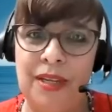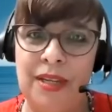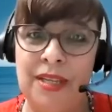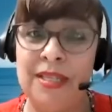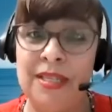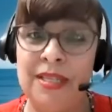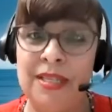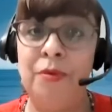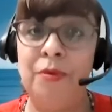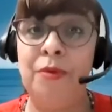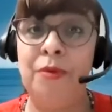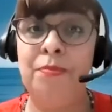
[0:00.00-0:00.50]

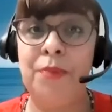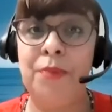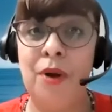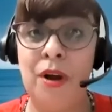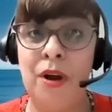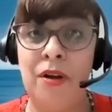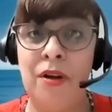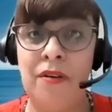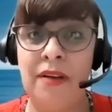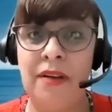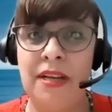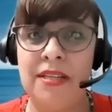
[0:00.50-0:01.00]
It's our
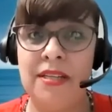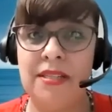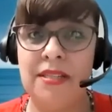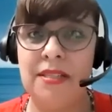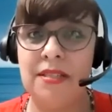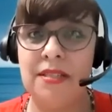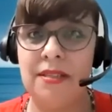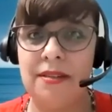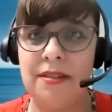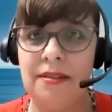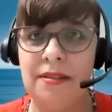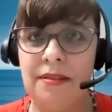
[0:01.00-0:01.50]

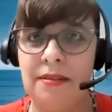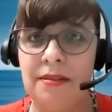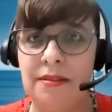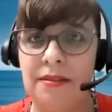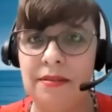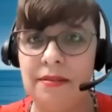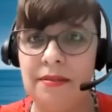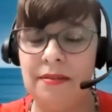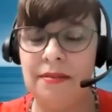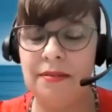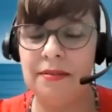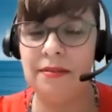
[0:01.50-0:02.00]
progress,
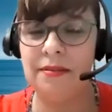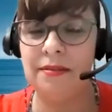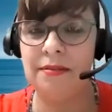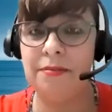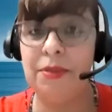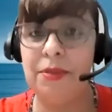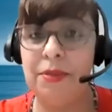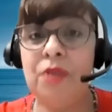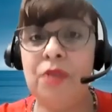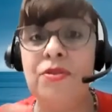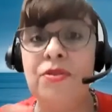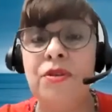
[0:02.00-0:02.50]

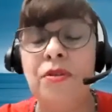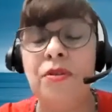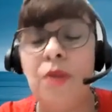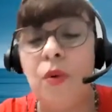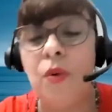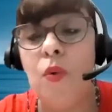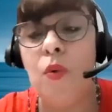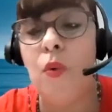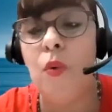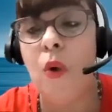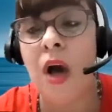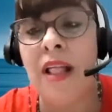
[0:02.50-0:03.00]
but also
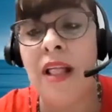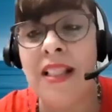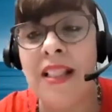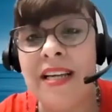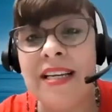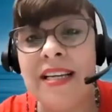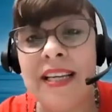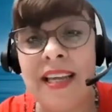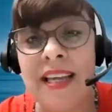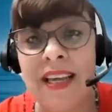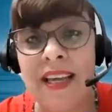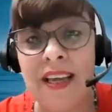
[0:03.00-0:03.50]
the
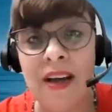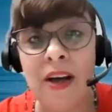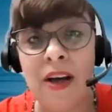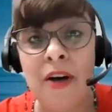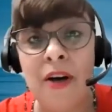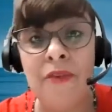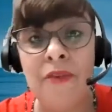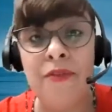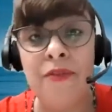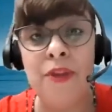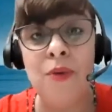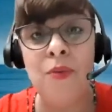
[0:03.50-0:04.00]
quality
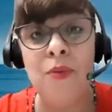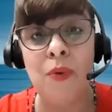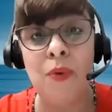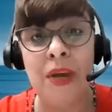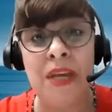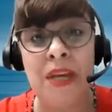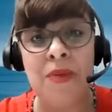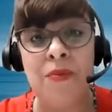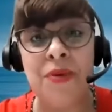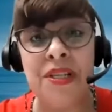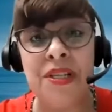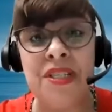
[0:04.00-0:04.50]
of the
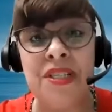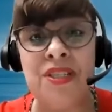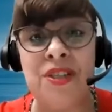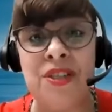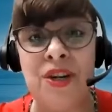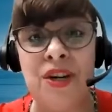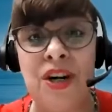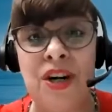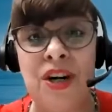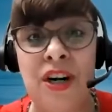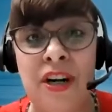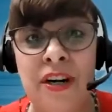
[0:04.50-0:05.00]
way we
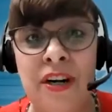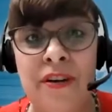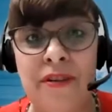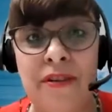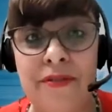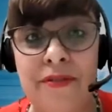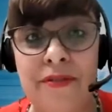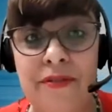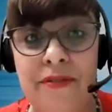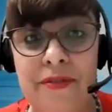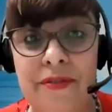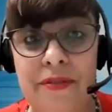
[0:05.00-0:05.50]
serve.